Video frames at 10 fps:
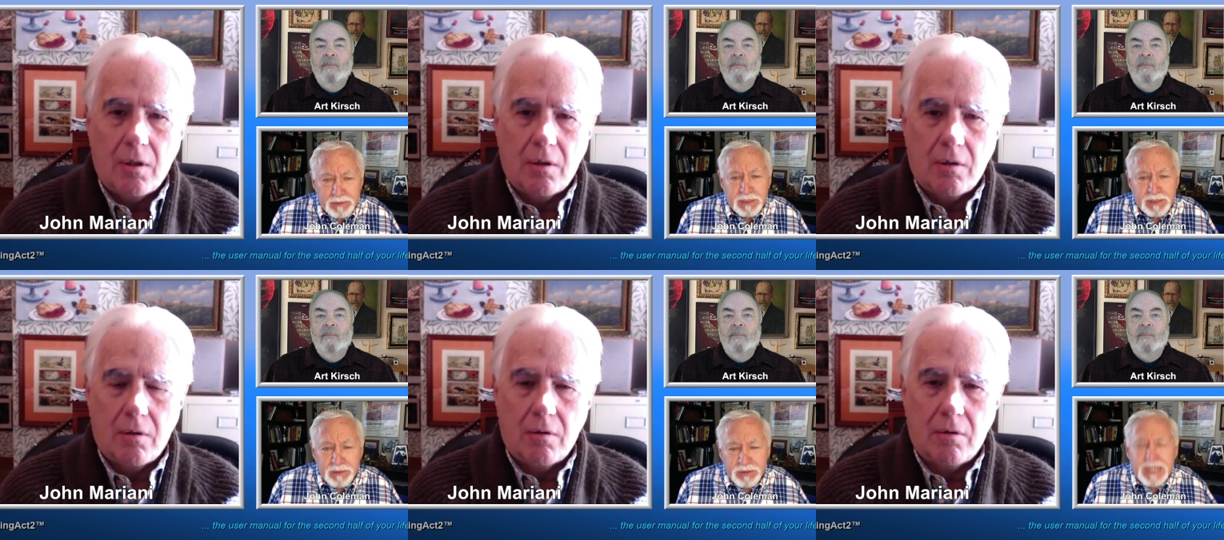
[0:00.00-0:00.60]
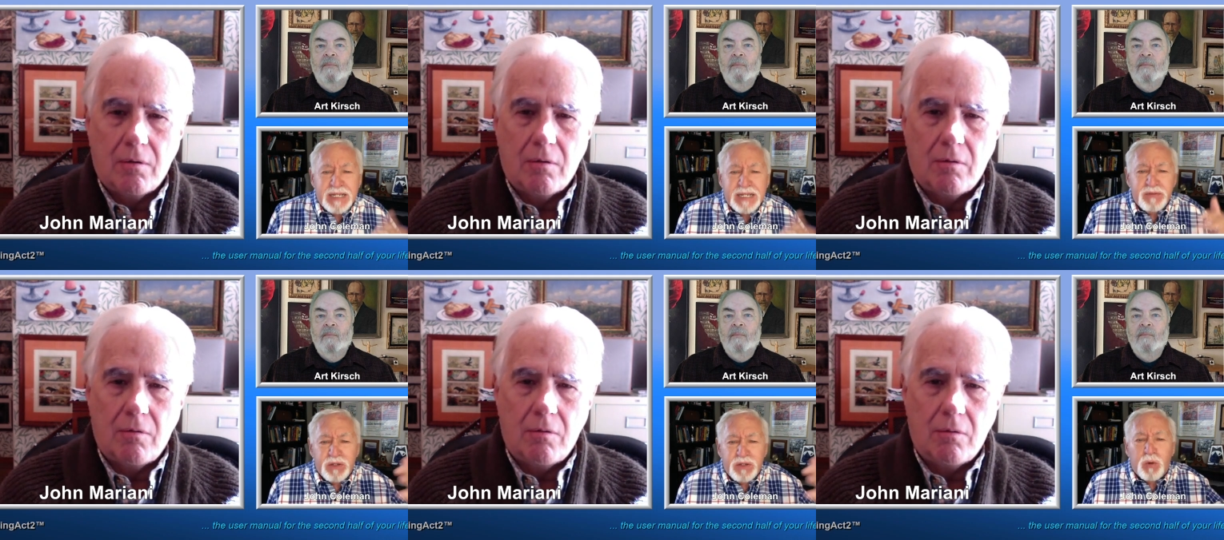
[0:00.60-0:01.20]
Speaker 1: Tell us, give
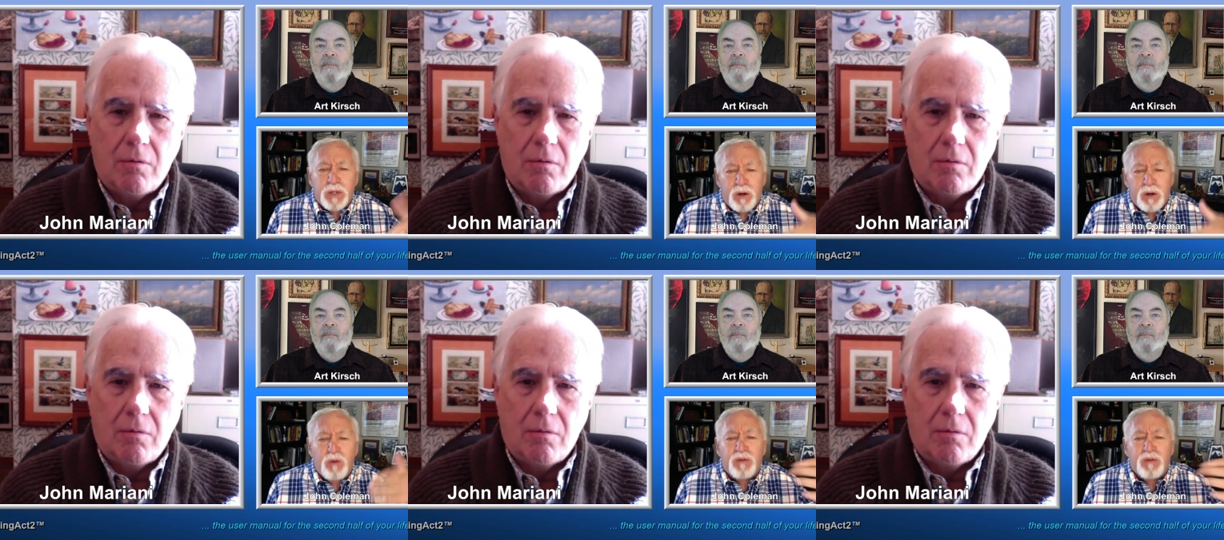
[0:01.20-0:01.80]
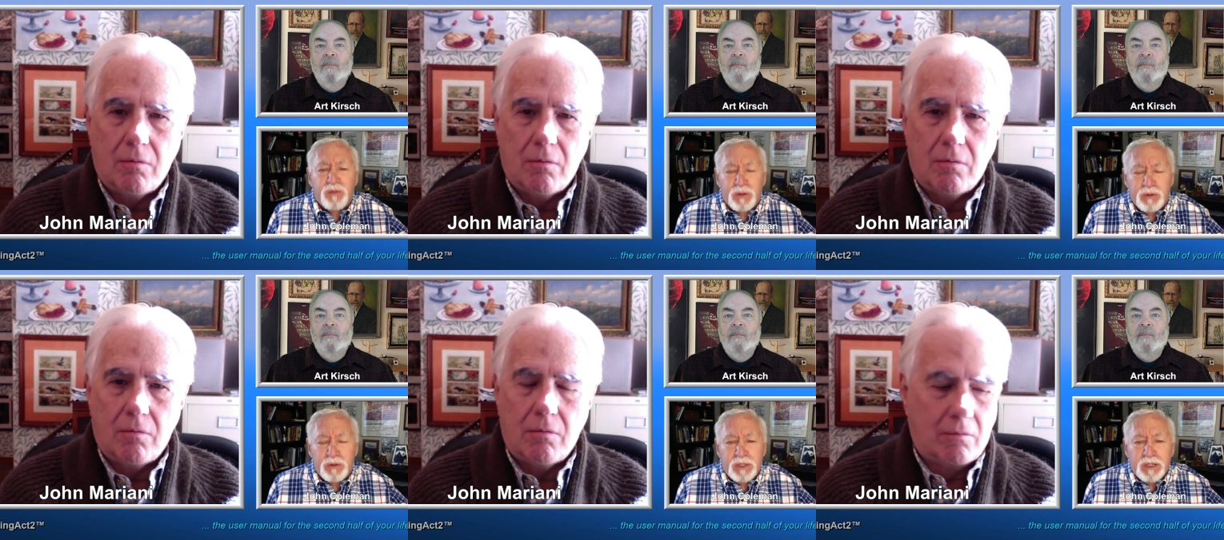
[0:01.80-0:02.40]
us a quick
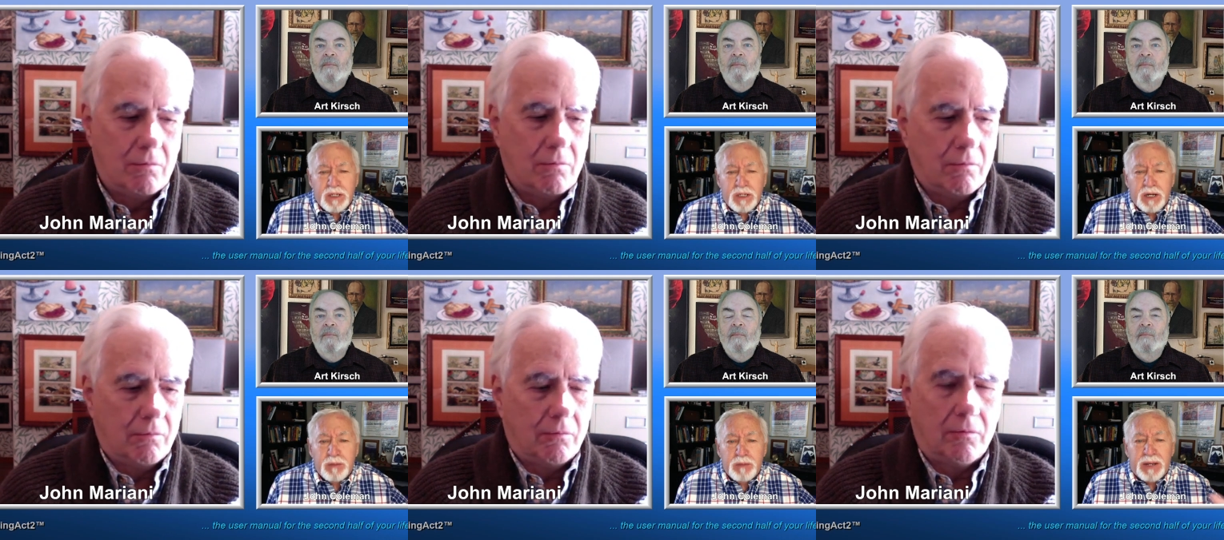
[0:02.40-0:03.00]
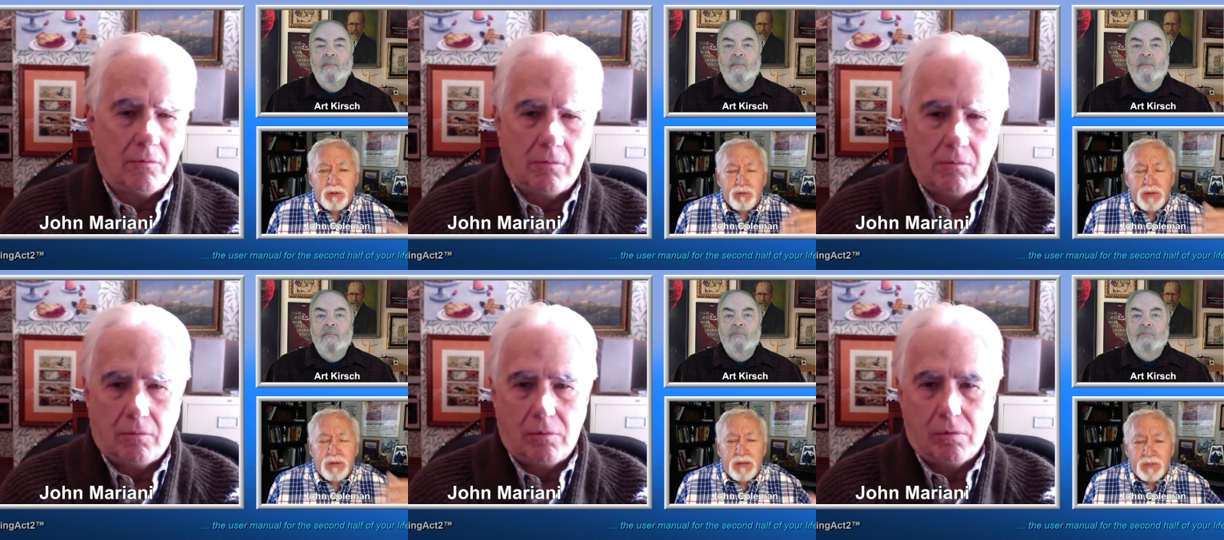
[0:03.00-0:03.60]
overview about
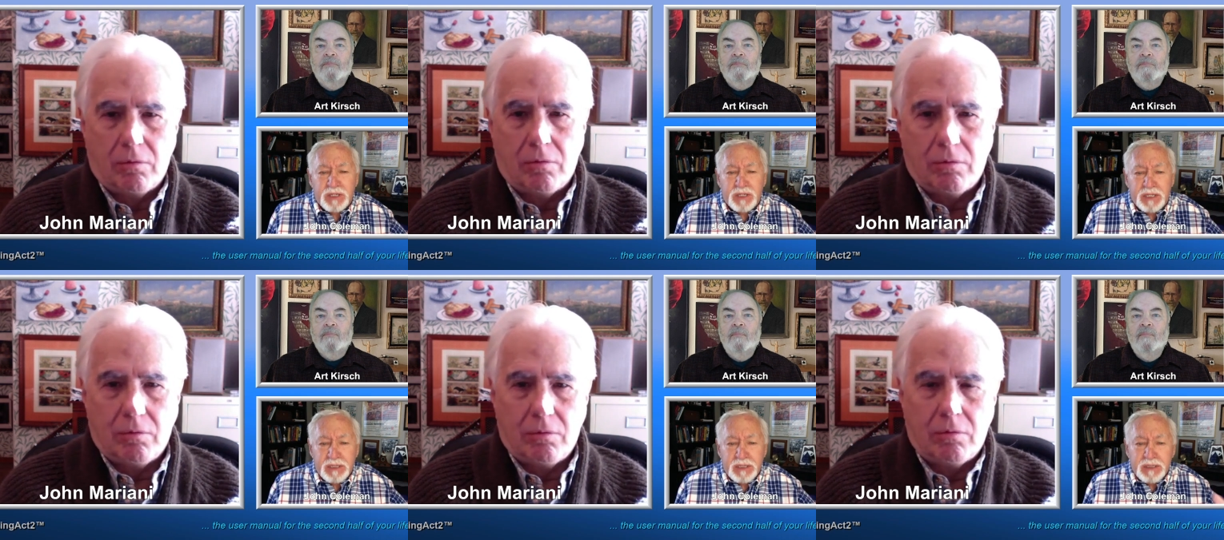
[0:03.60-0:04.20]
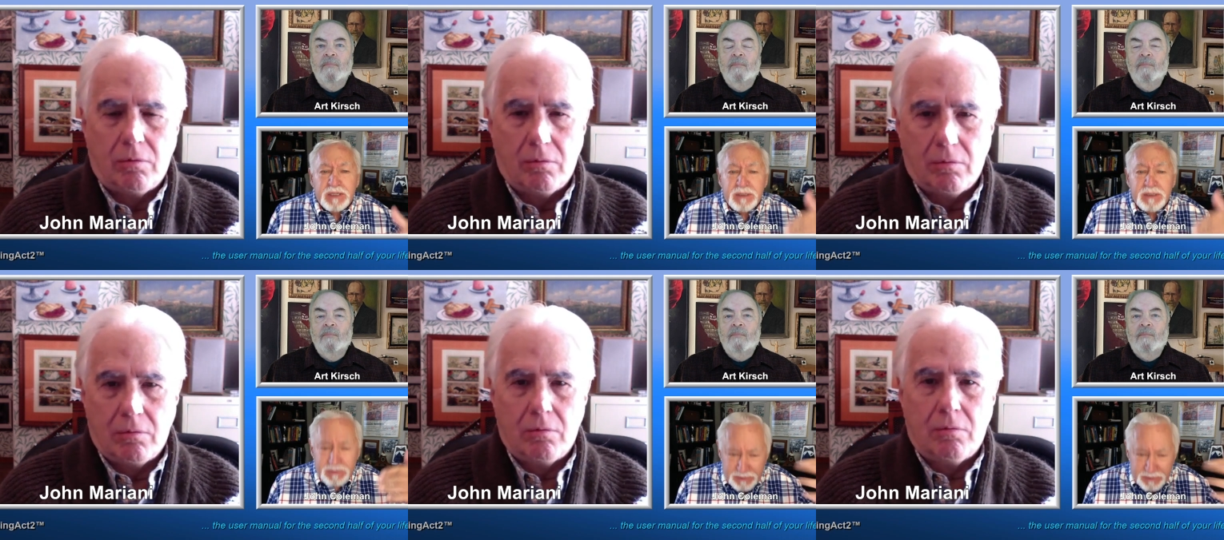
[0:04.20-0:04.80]
traveling
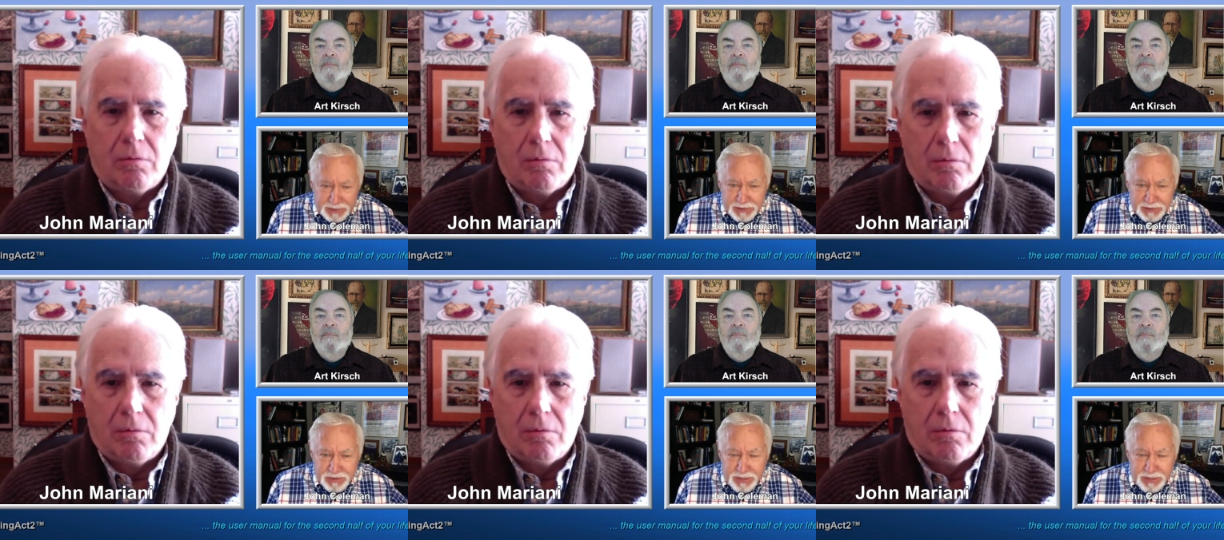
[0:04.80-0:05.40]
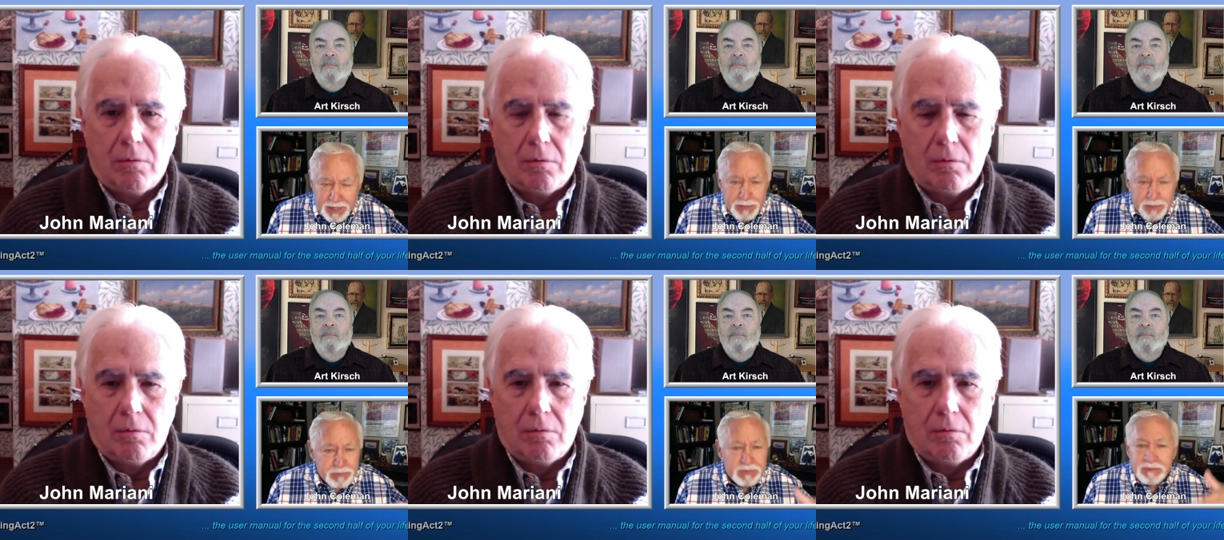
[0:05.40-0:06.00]
at this
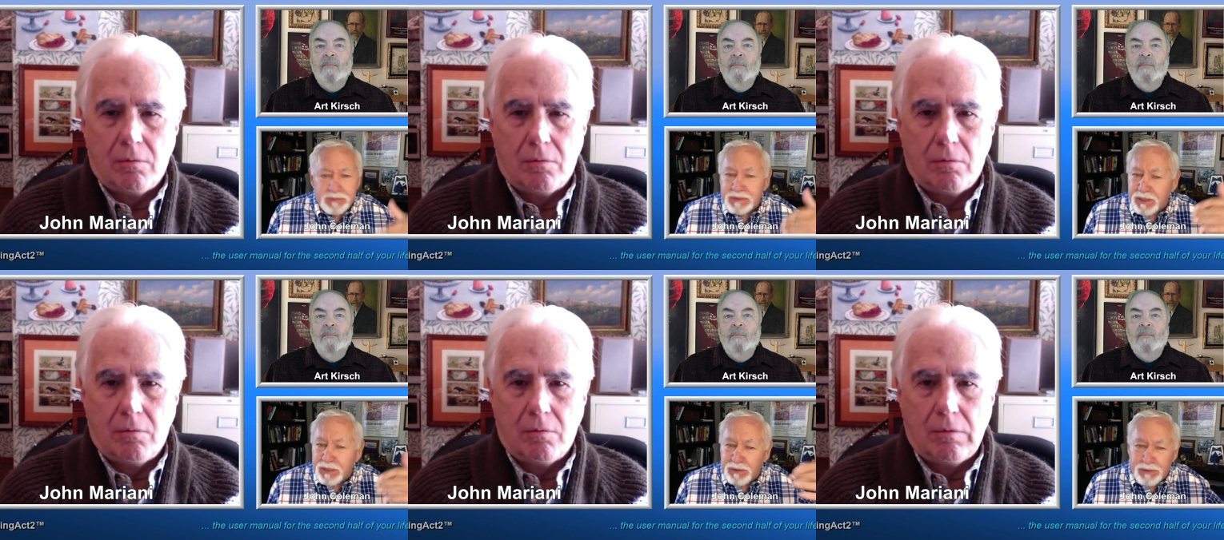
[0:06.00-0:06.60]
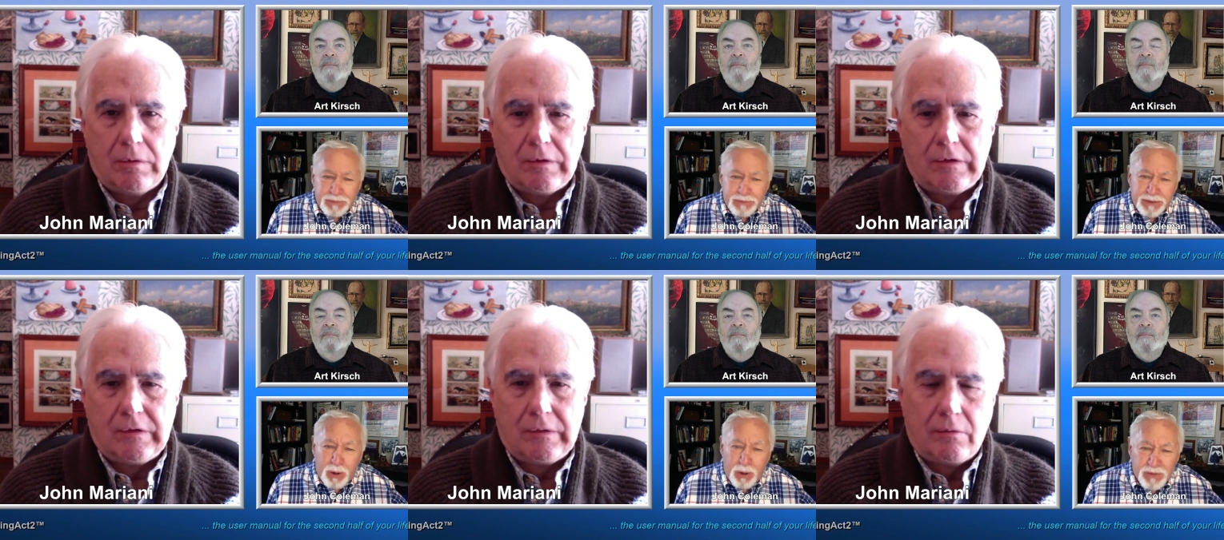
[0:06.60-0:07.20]
time. You know, I mean,
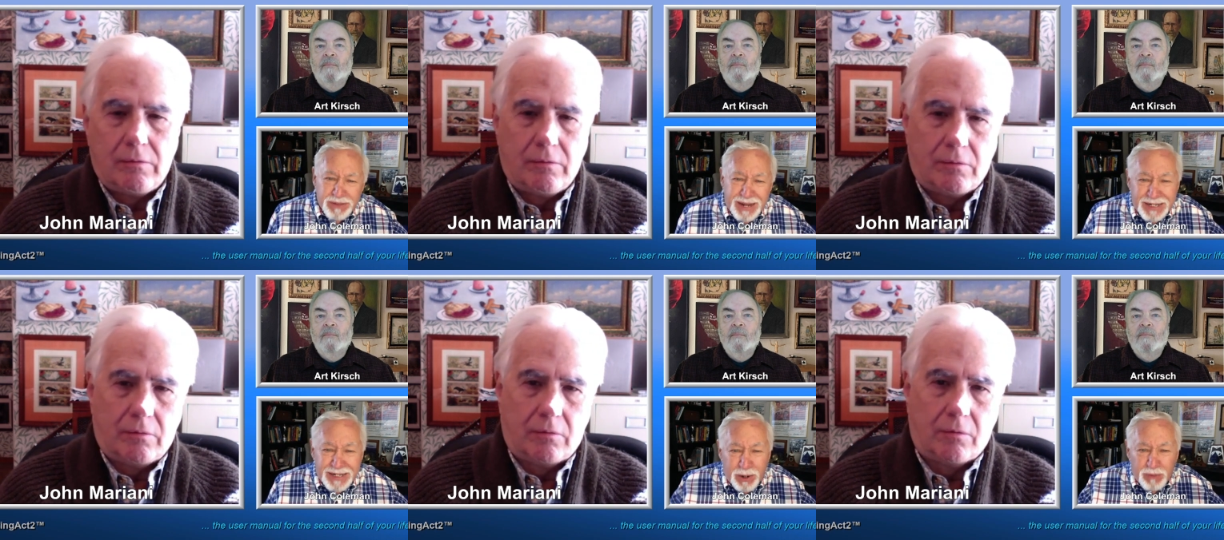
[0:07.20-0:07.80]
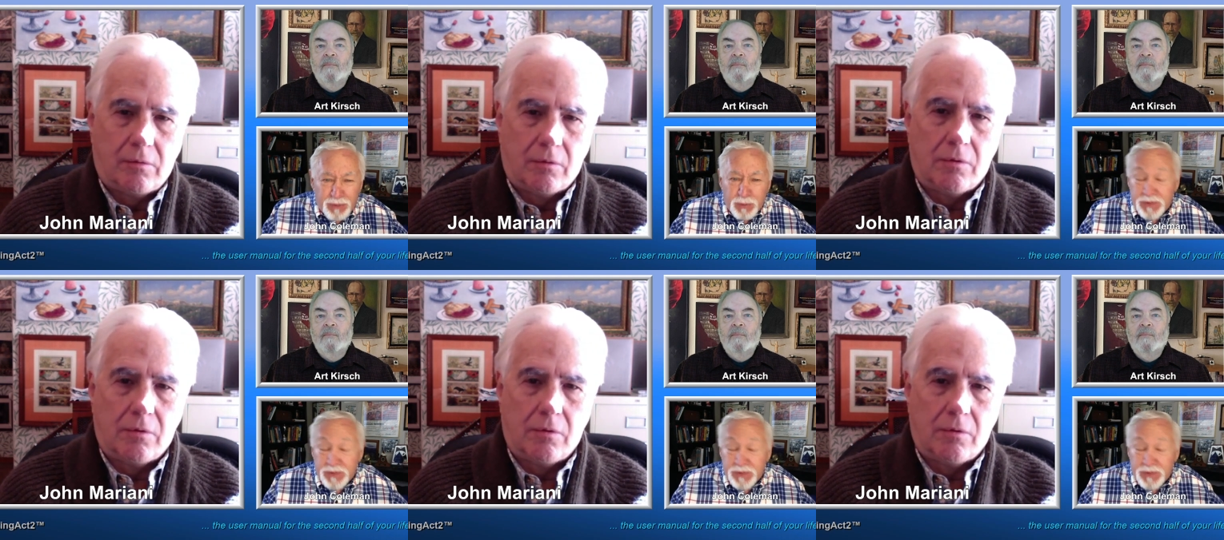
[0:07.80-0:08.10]
COVID's kind of over